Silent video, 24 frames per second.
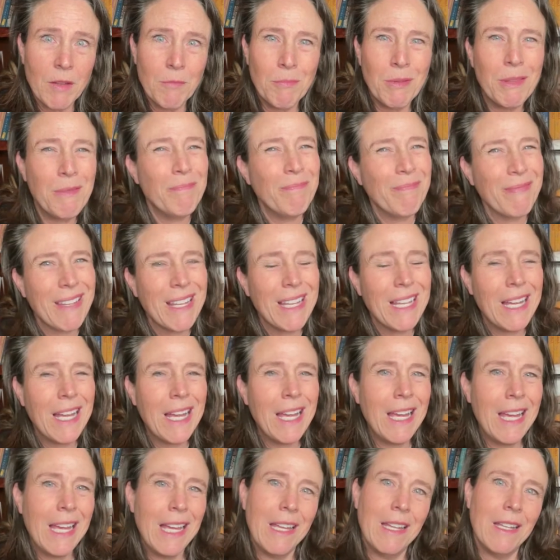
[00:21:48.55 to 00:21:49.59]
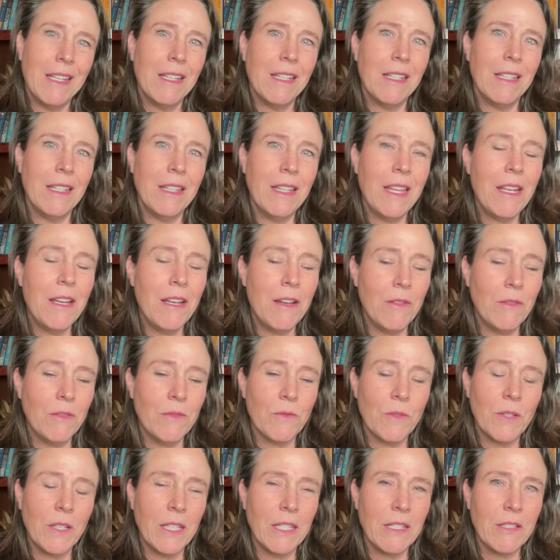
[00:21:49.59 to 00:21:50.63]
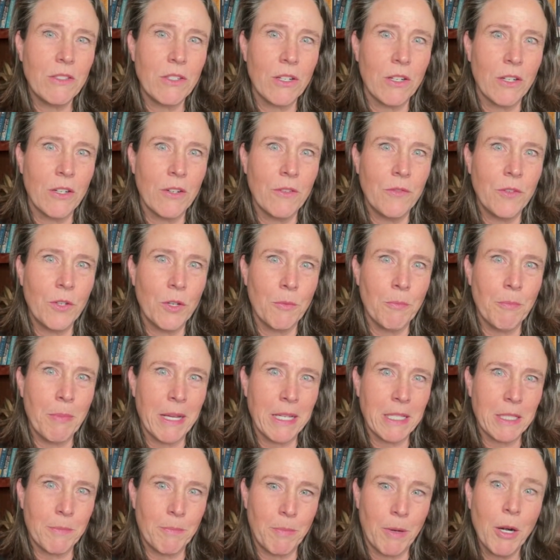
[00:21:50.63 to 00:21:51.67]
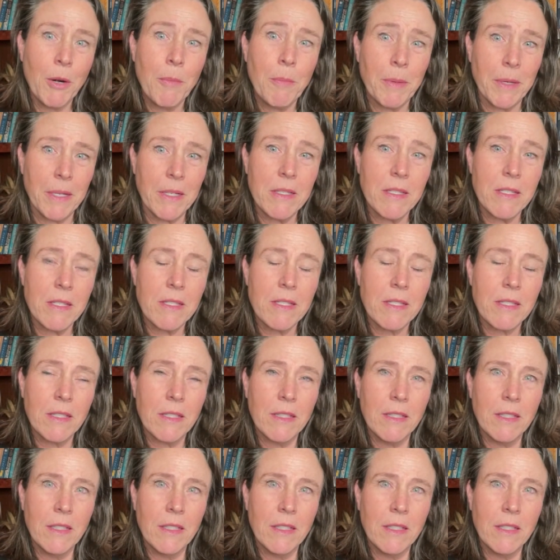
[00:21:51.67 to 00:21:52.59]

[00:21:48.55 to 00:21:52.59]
but they don't really serve your best purpose.